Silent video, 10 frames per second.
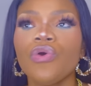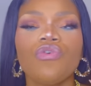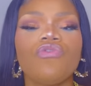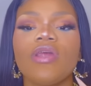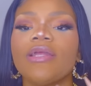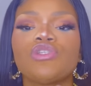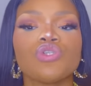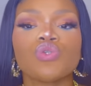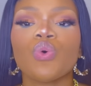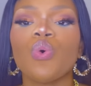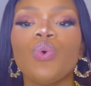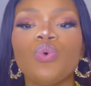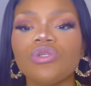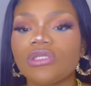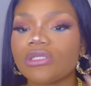red just
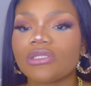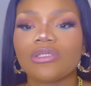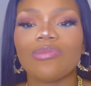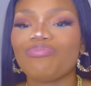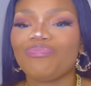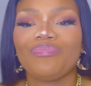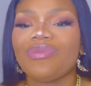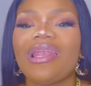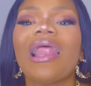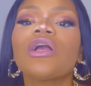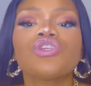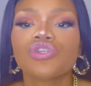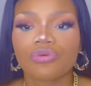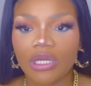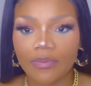oozes
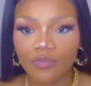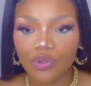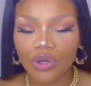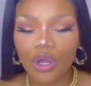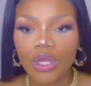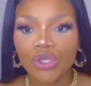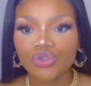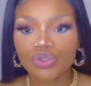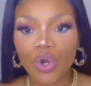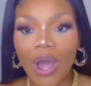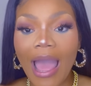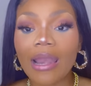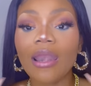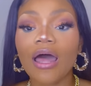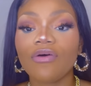luxury, you know. So
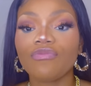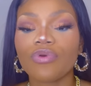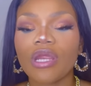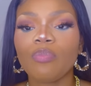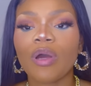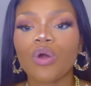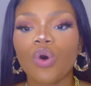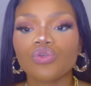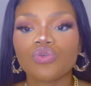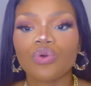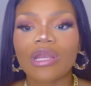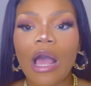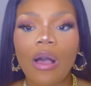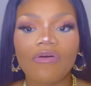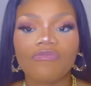I love red, but also
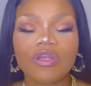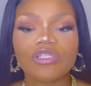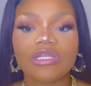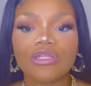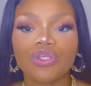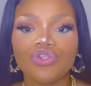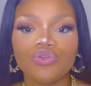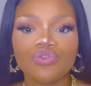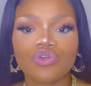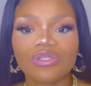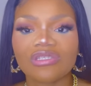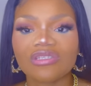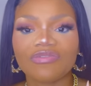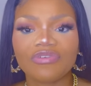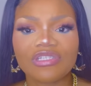now I've ventured in the neutrals. This
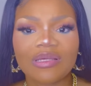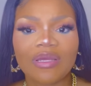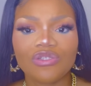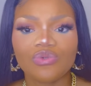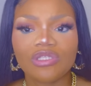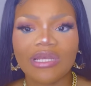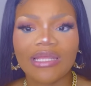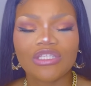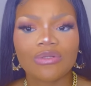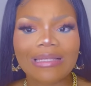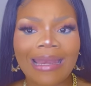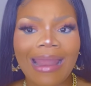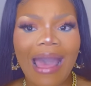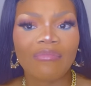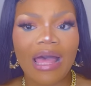is the first time I do stilettos,
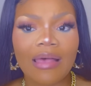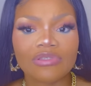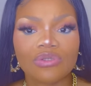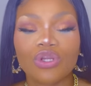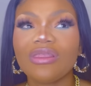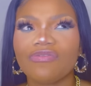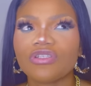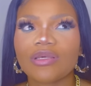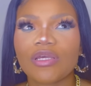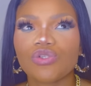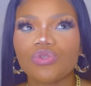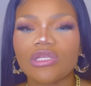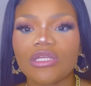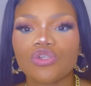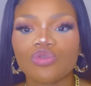and I'm absolutely not the first time I do
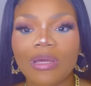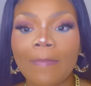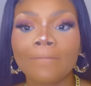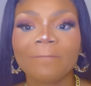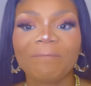stilettos, but